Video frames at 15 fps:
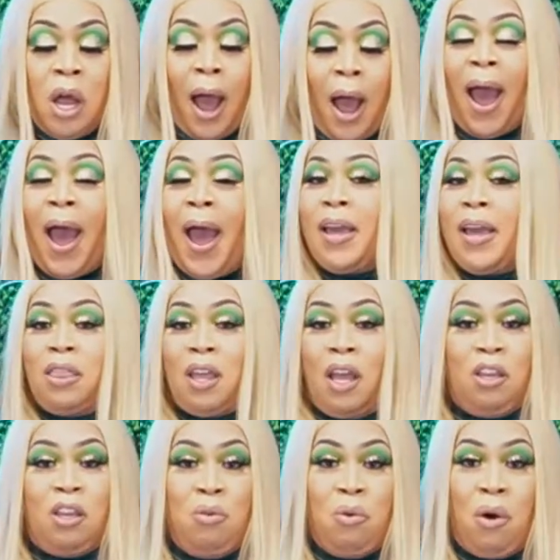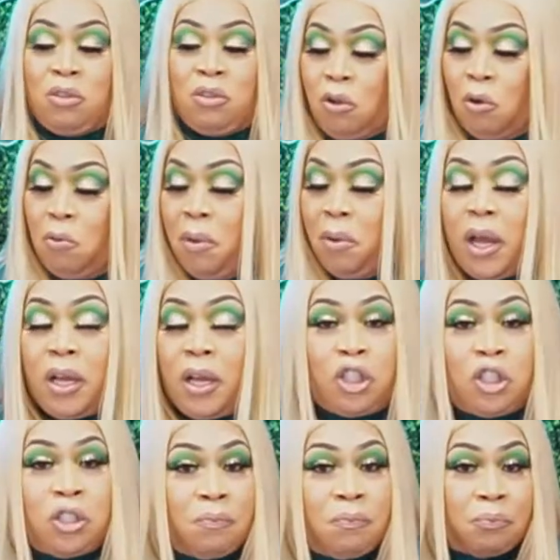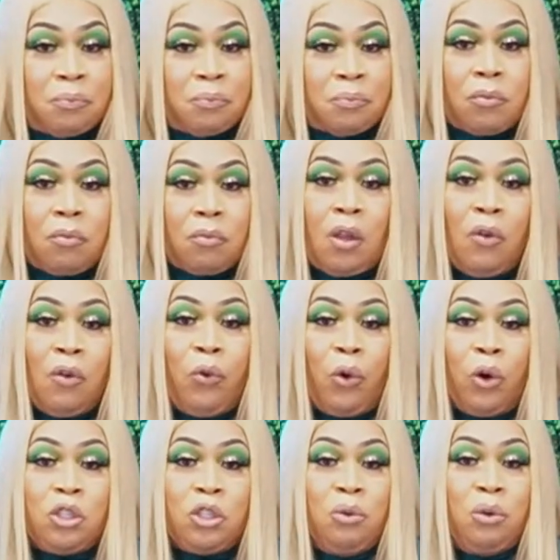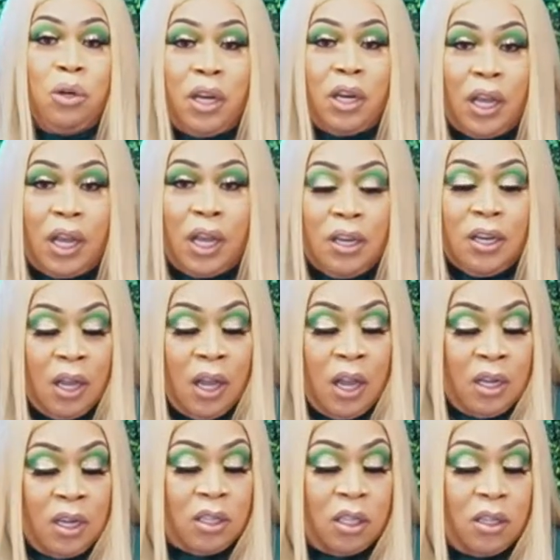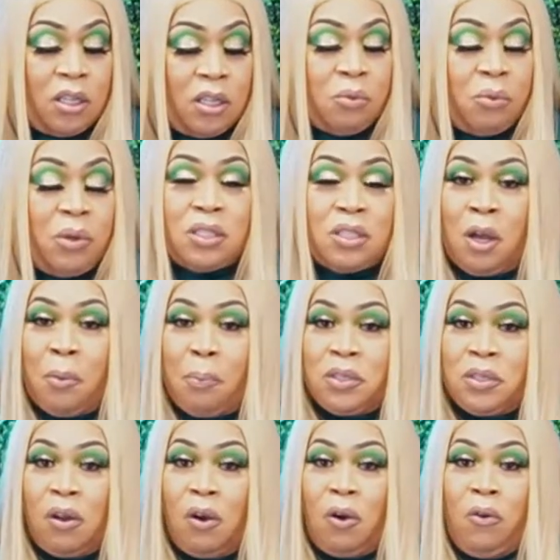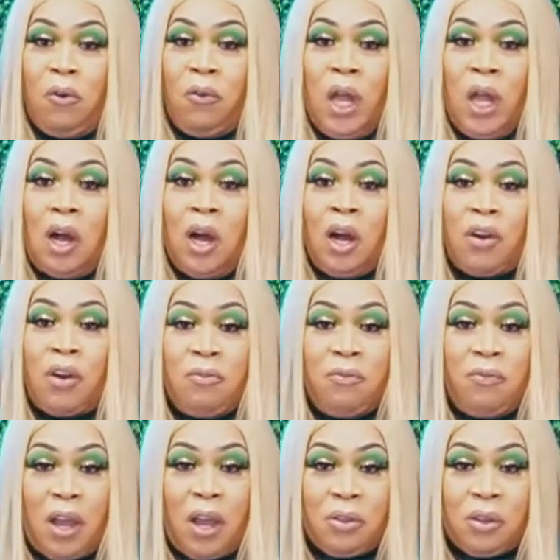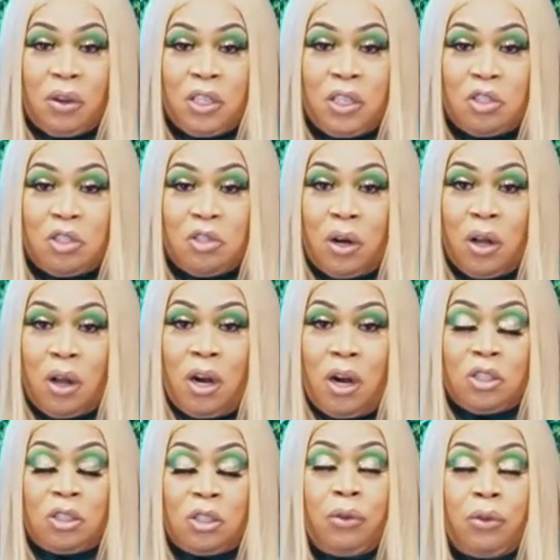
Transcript: I thank you all so much for tuning in to this week's episode of Unveiled The Chrissy Shorter-Arnold show.